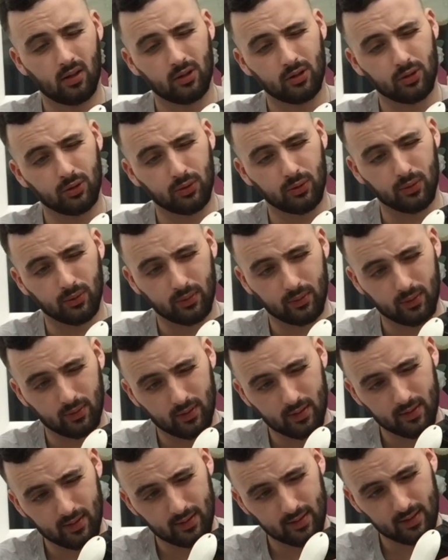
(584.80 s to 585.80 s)
So
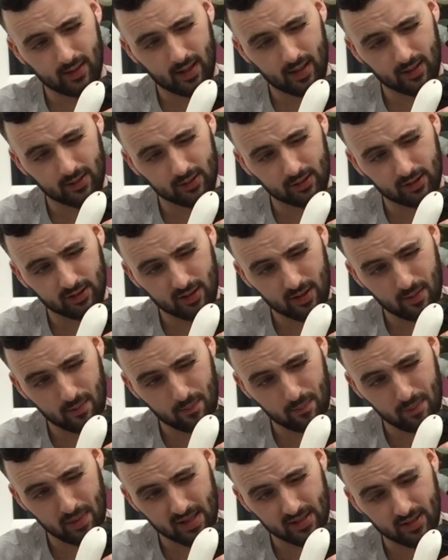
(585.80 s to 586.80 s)
that's
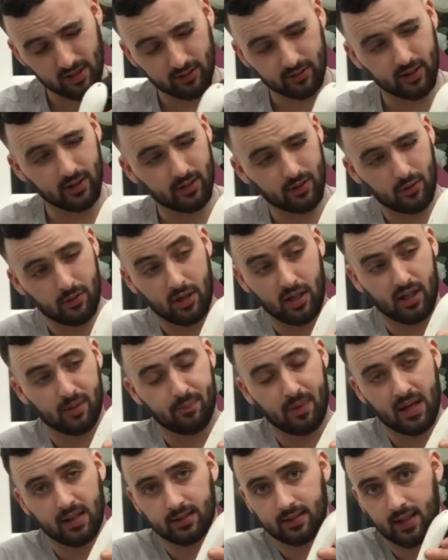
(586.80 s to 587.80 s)
basically, now you
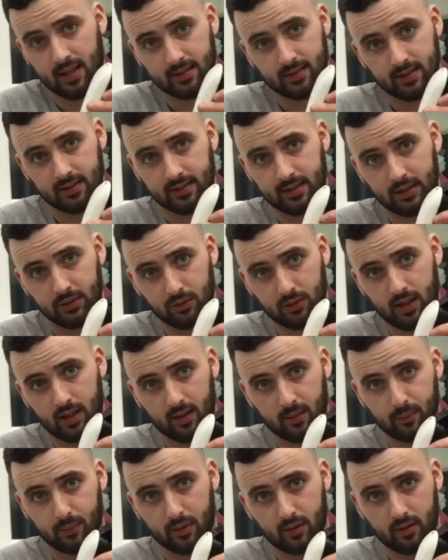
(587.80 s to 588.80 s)
could pass that as a zero
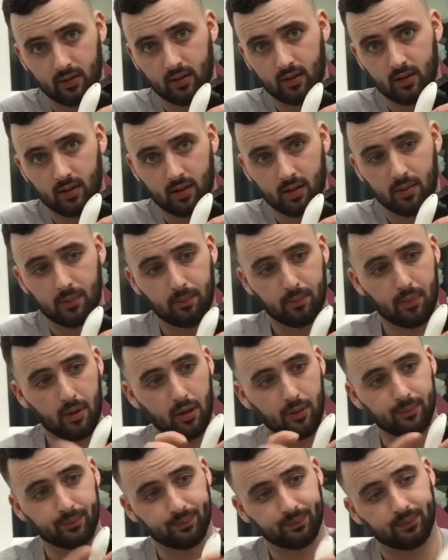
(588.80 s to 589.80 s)
gap,
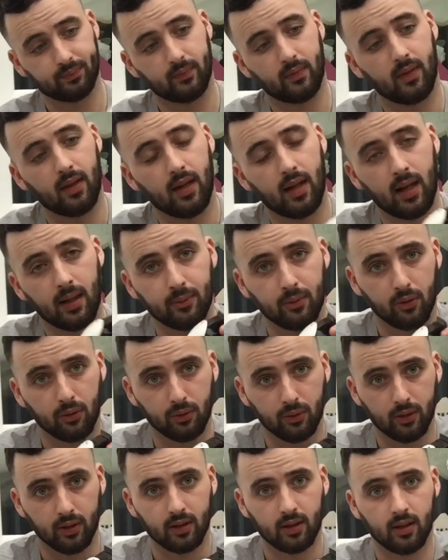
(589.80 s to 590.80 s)
but I'm not
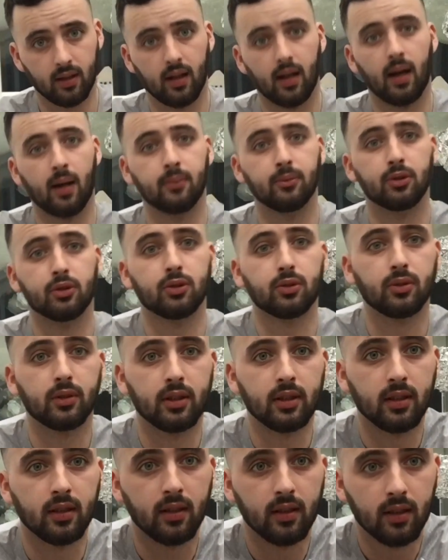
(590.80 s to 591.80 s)
going to. I'm just
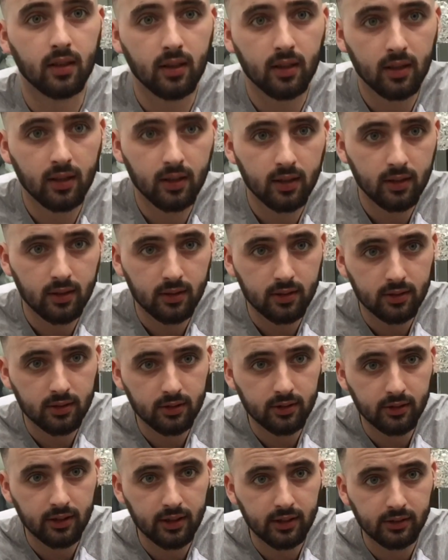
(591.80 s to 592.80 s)
going to
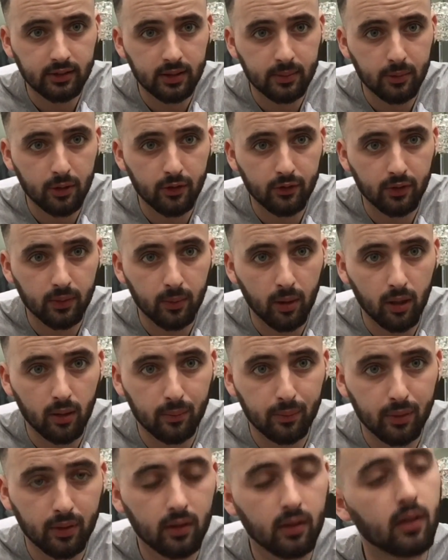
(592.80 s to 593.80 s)
slightly move them
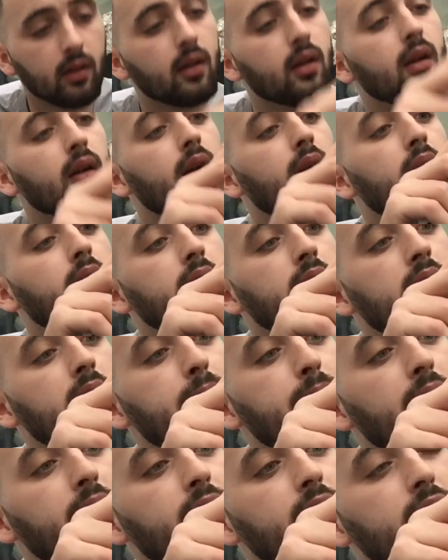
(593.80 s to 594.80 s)
up,
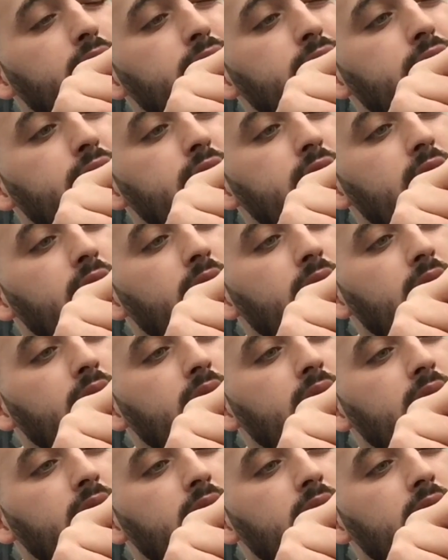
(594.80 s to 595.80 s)
keep everything flat.